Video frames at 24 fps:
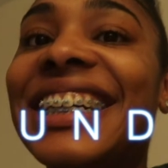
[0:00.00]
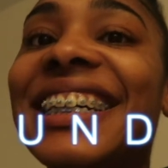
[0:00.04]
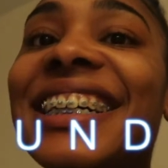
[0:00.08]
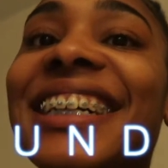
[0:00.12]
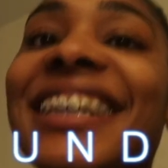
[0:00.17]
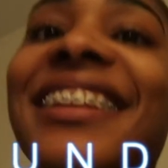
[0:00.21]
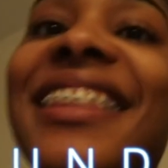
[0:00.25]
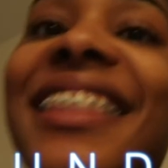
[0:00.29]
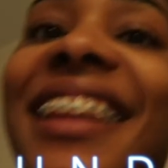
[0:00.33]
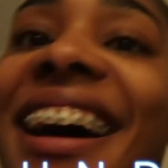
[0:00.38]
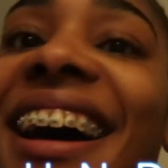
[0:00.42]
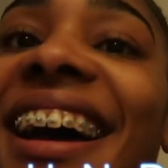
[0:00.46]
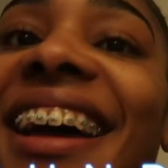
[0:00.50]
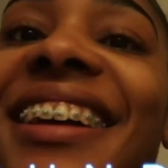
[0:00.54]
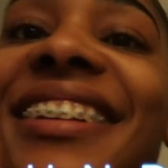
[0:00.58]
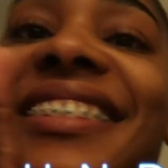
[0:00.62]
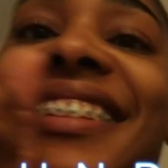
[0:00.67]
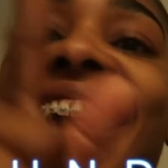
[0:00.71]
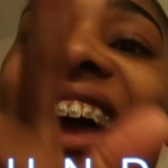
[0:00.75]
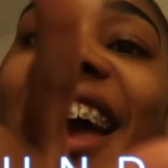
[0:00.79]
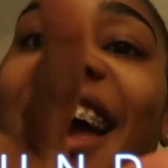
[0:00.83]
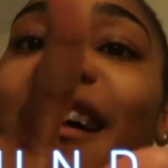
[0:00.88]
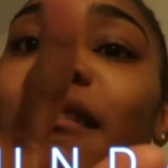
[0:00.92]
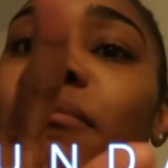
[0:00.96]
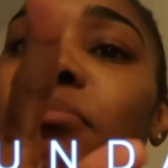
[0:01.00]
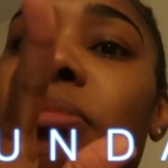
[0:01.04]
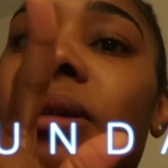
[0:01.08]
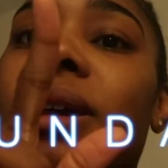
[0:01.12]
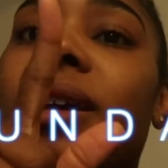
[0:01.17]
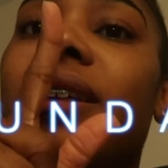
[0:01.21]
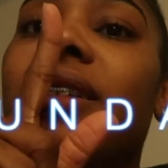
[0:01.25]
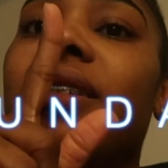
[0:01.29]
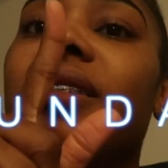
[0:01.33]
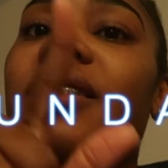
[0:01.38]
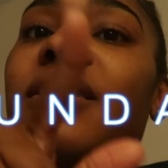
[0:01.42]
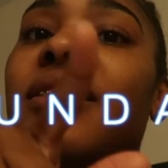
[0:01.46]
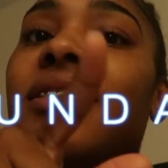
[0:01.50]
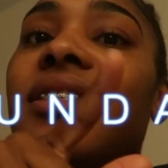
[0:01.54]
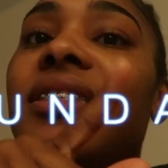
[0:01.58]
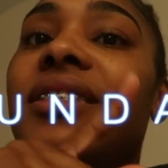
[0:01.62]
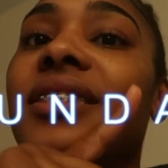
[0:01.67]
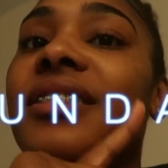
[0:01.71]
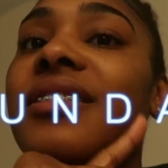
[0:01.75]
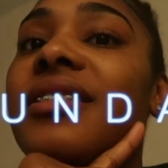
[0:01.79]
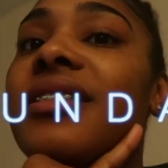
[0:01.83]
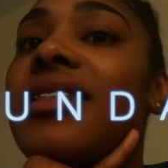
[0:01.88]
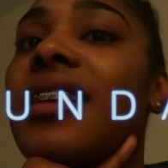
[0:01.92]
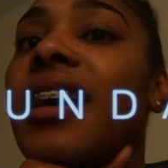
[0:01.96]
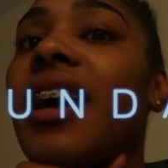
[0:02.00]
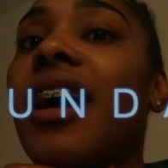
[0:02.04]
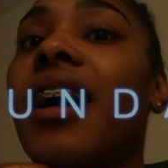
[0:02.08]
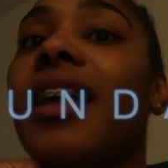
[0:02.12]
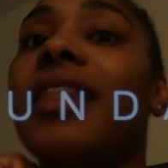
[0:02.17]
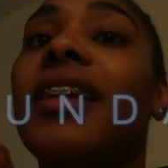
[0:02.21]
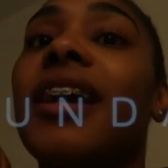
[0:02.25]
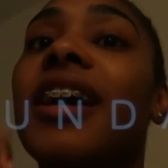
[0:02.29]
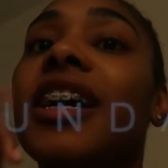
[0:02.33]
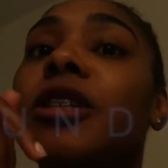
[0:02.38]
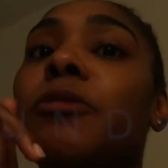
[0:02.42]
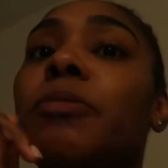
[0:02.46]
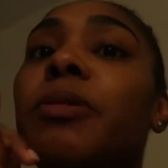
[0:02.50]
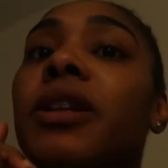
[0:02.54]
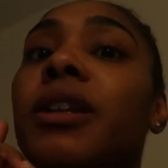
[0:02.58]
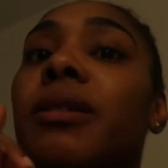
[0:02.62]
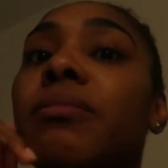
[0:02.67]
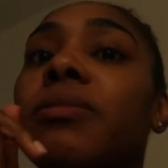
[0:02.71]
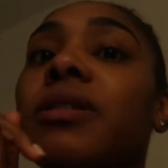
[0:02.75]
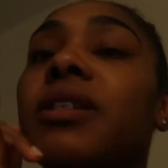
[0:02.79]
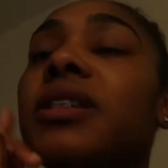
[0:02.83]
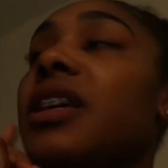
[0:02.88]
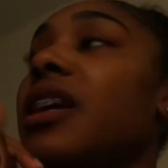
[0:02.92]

a lot has happened since I last picked up this